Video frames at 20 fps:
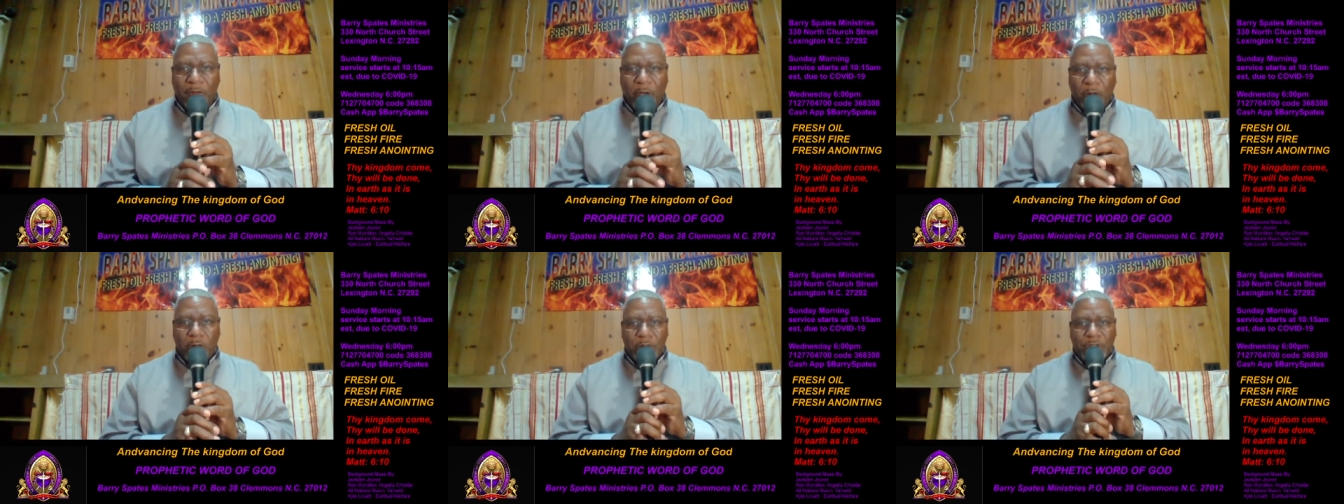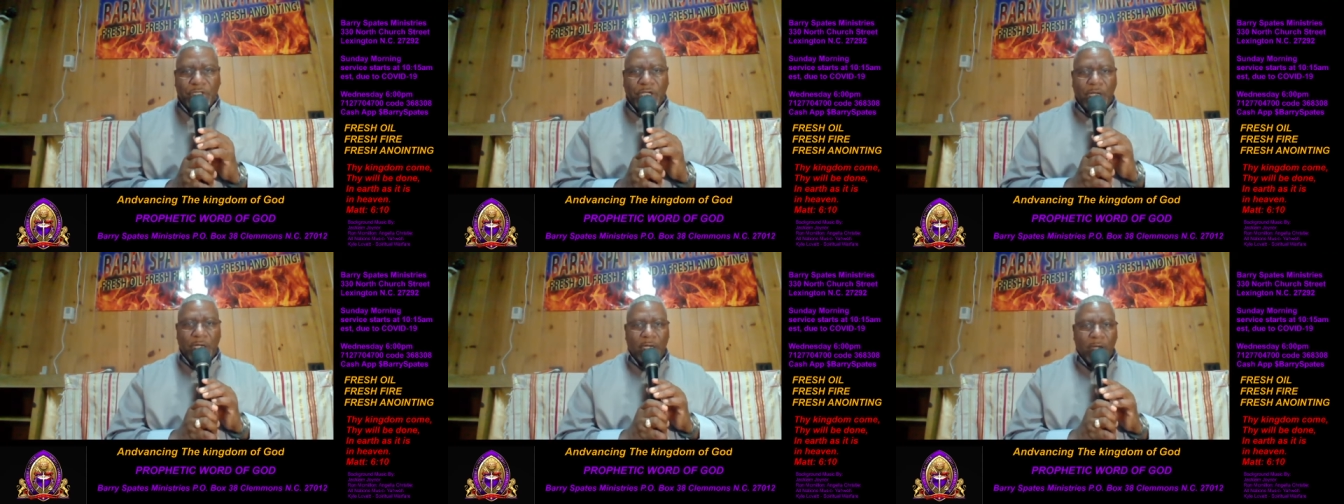all
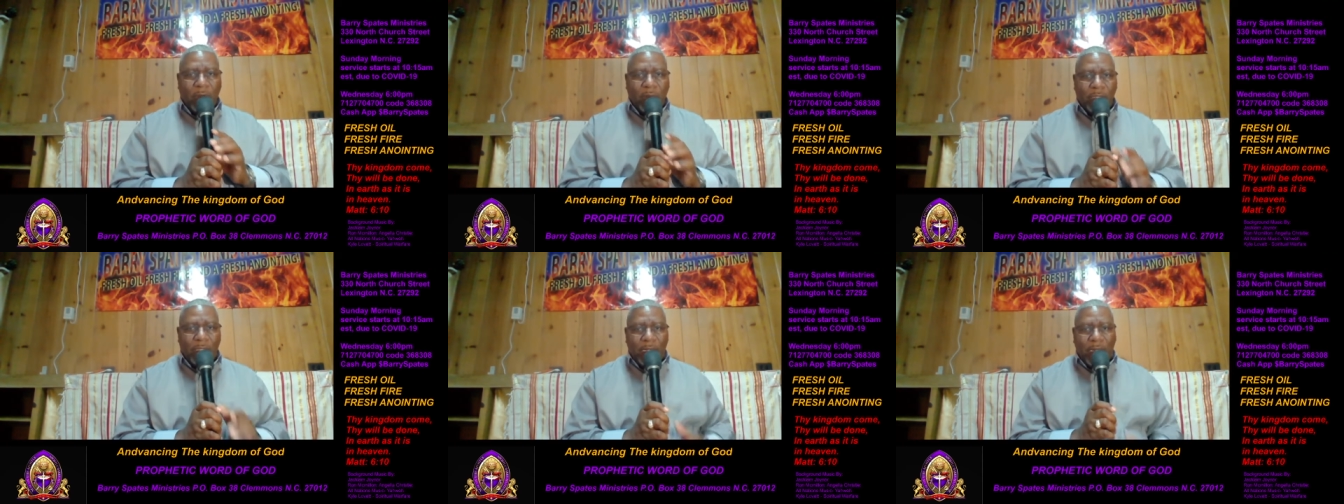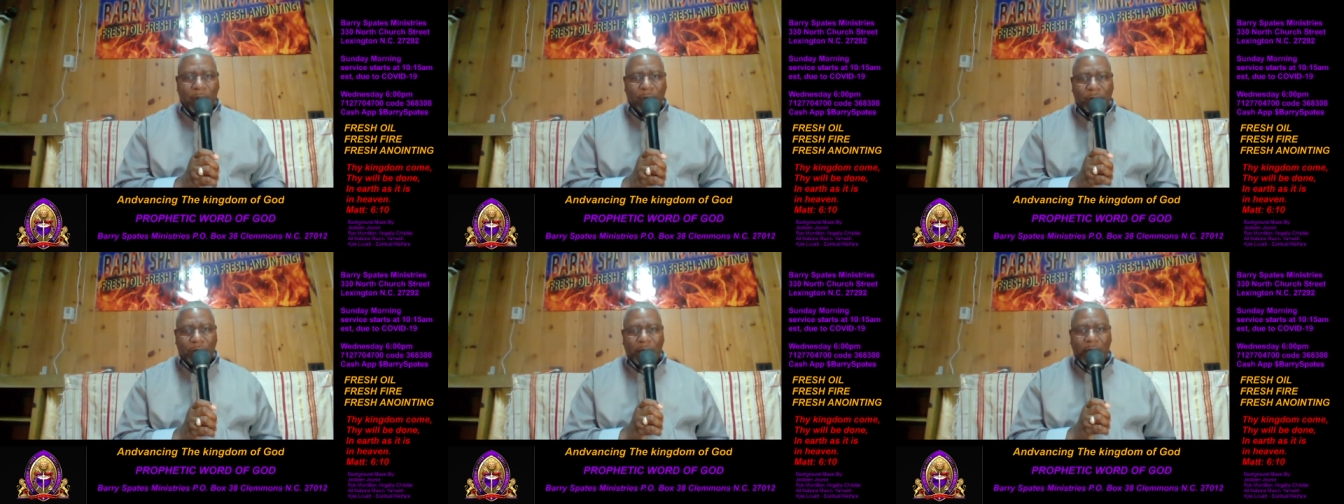sin and all
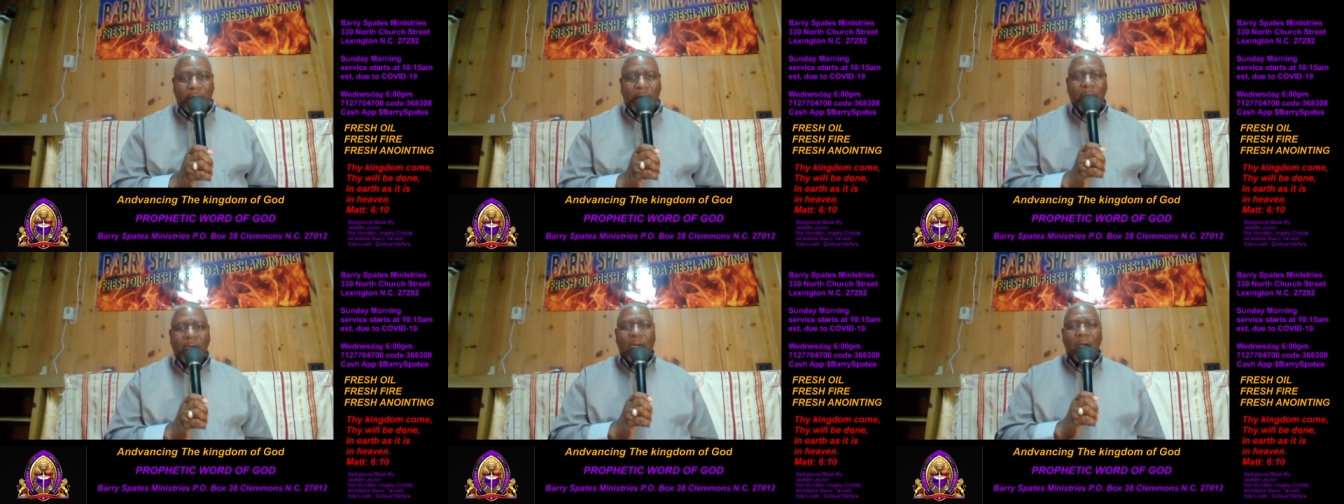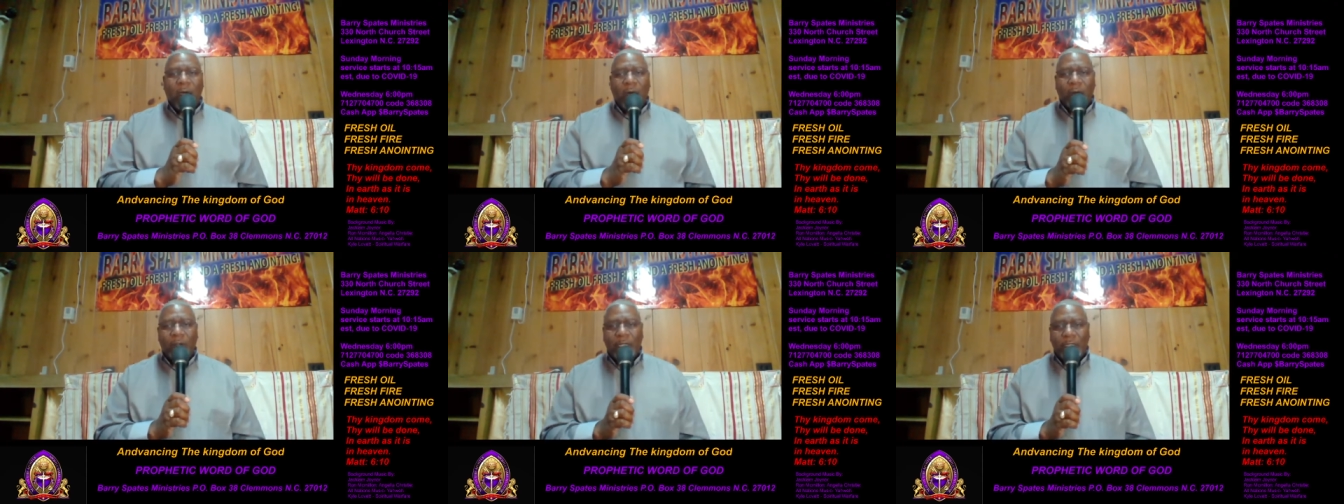iniquity,
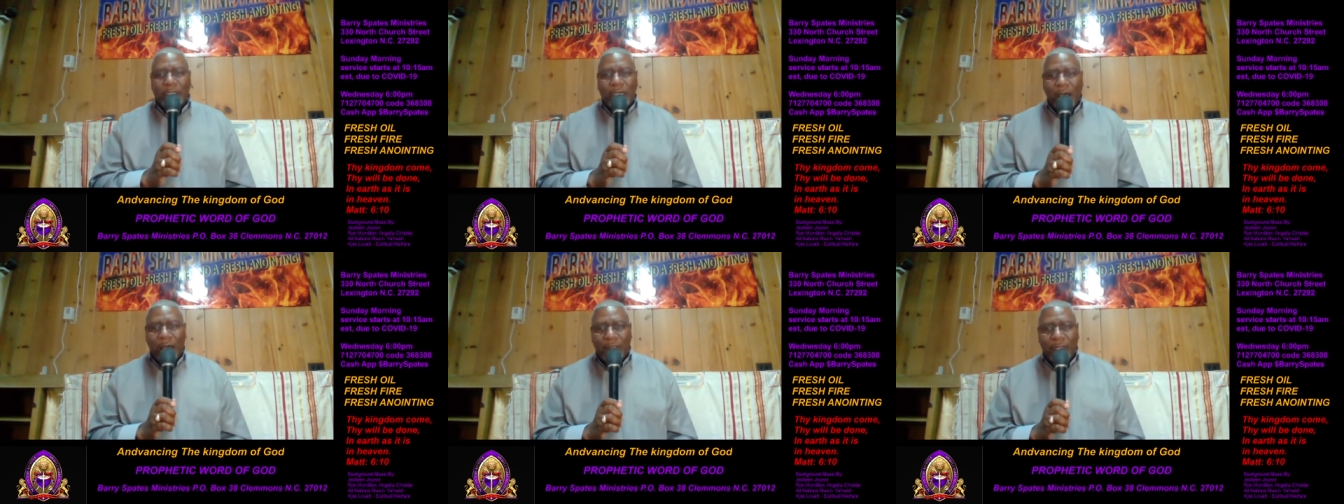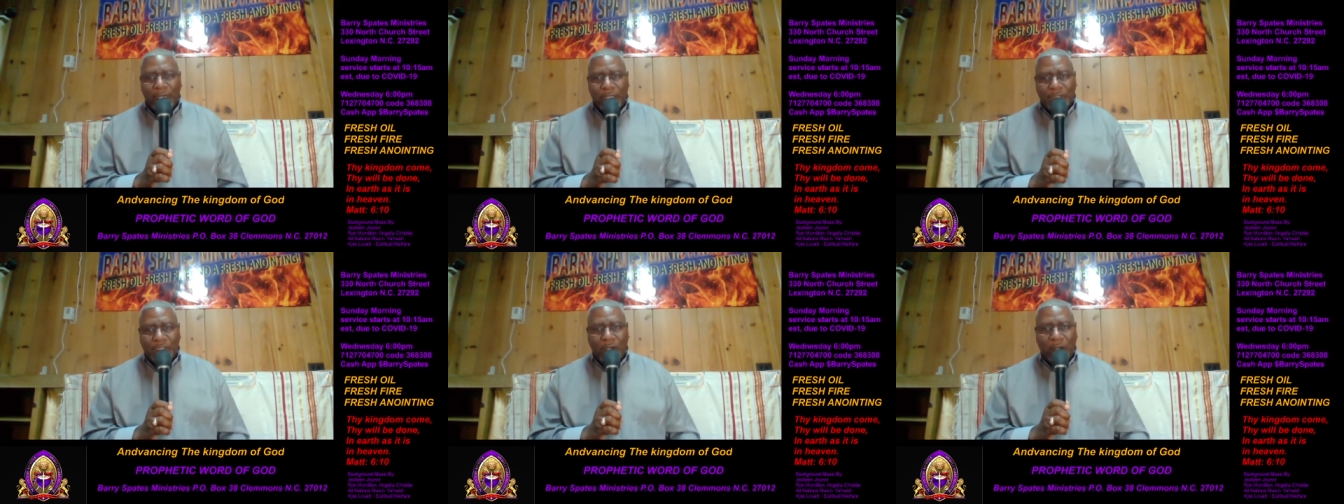all
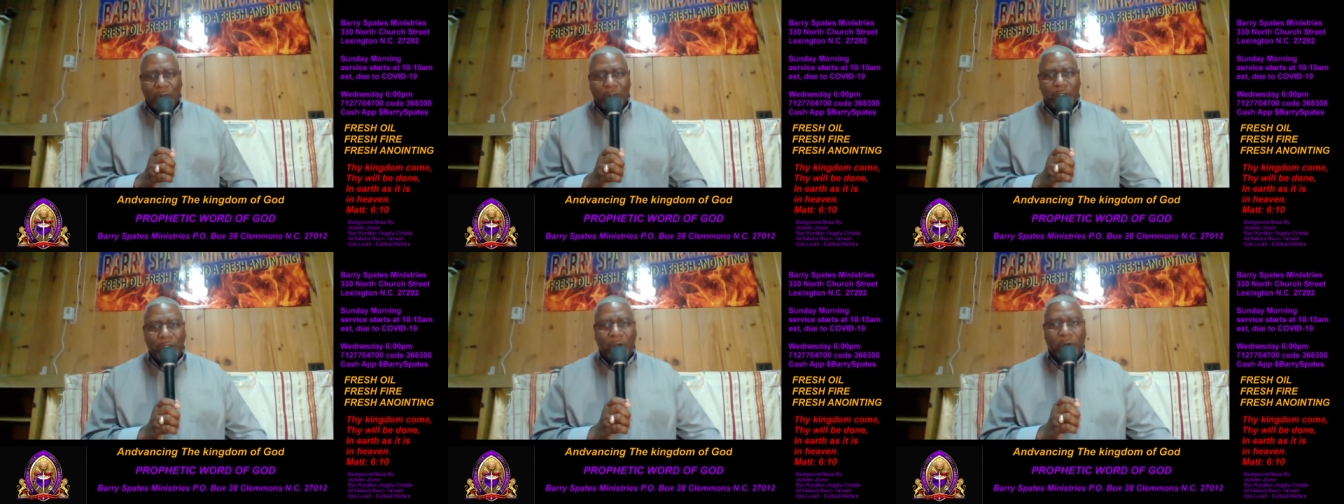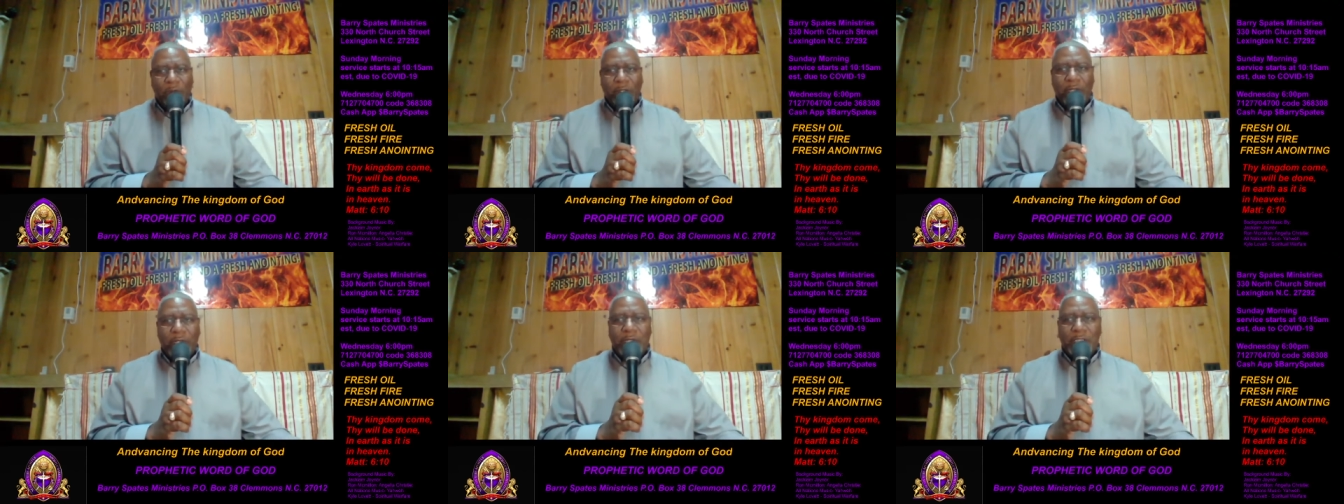ungodliness and all
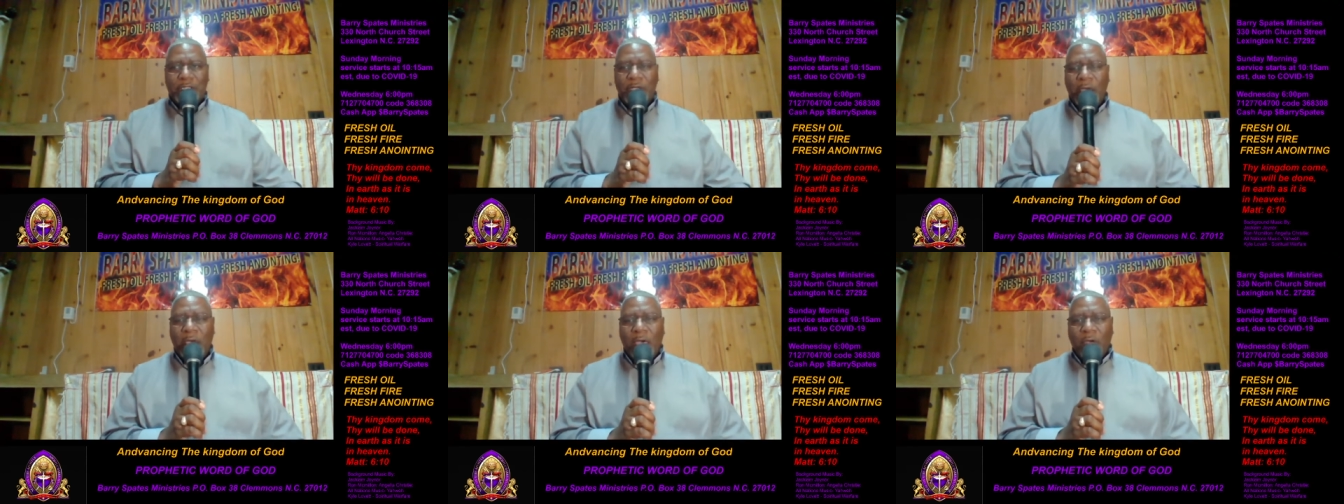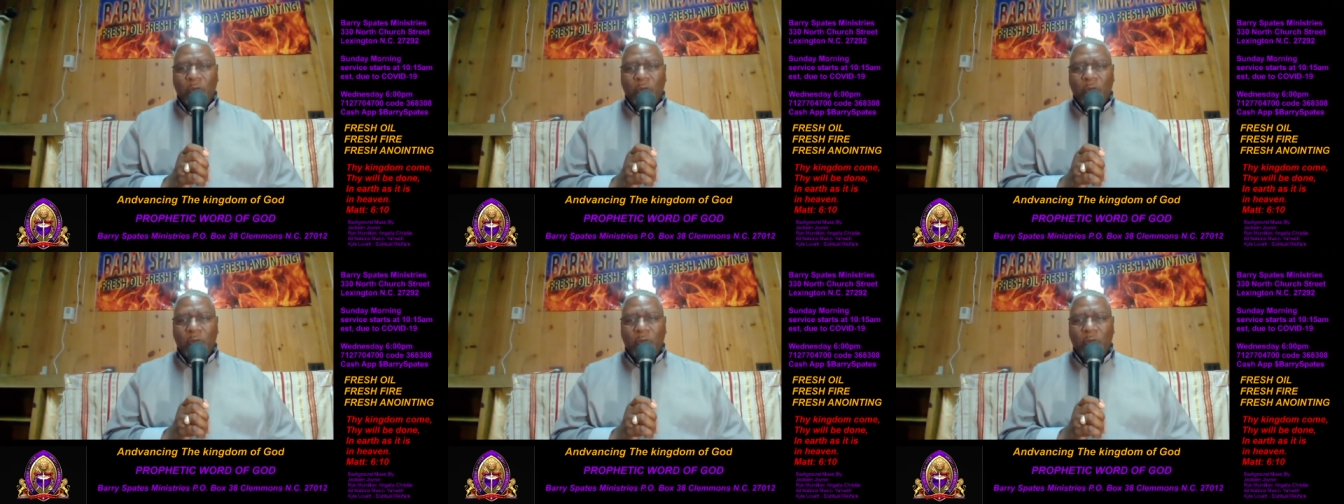unholiness.